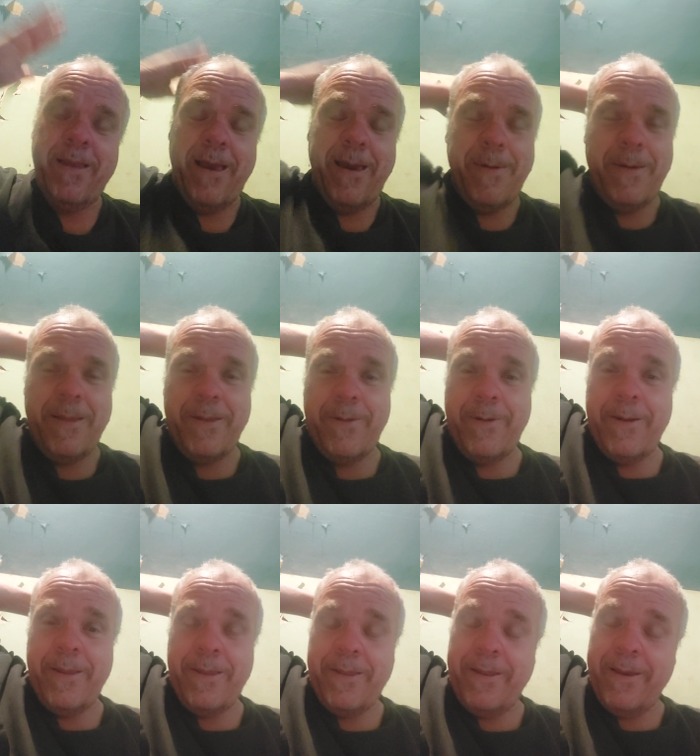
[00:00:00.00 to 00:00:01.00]
I've been doing
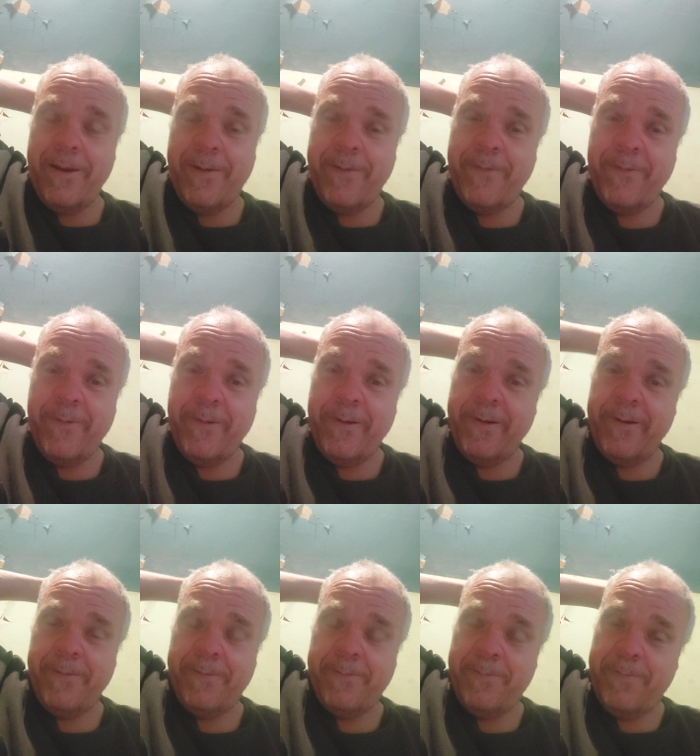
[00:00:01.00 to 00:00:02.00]
this now
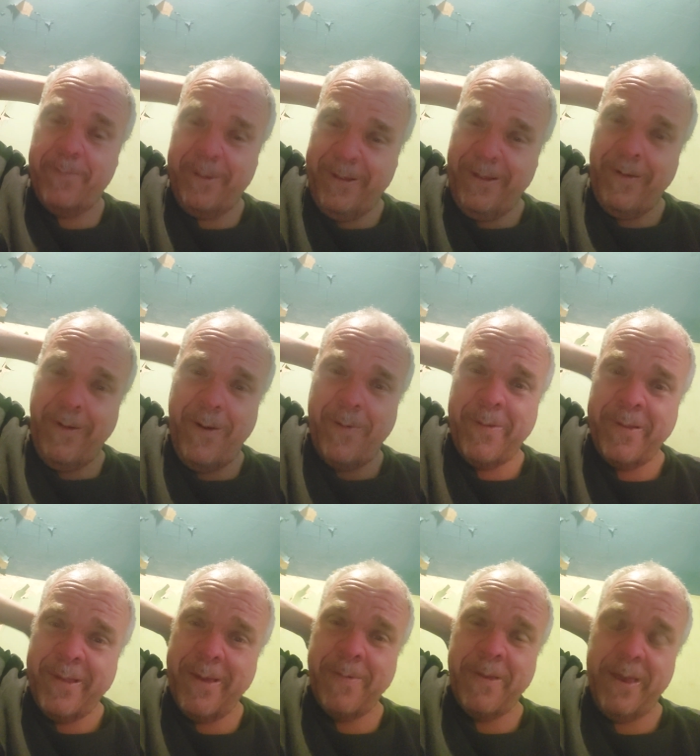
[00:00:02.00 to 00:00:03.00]
for a little over
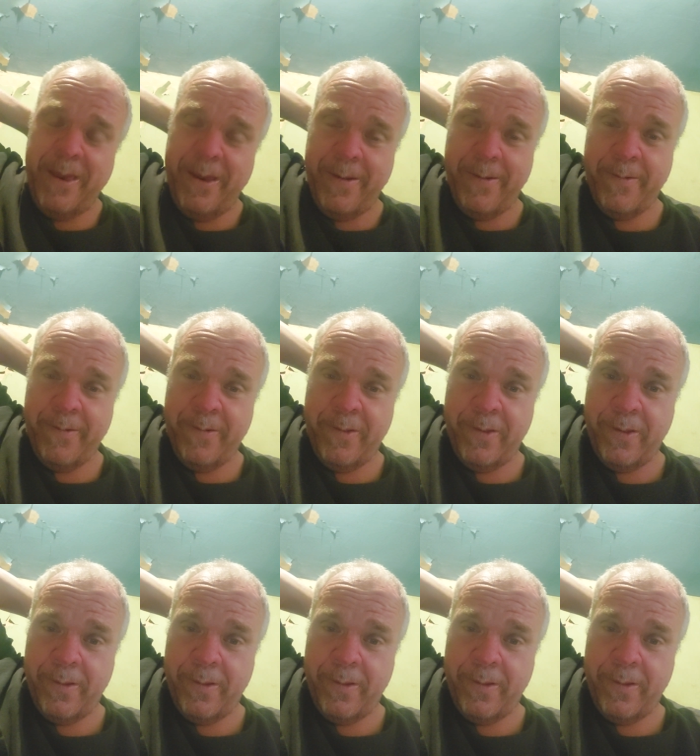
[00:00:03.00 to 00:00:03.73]
seven years.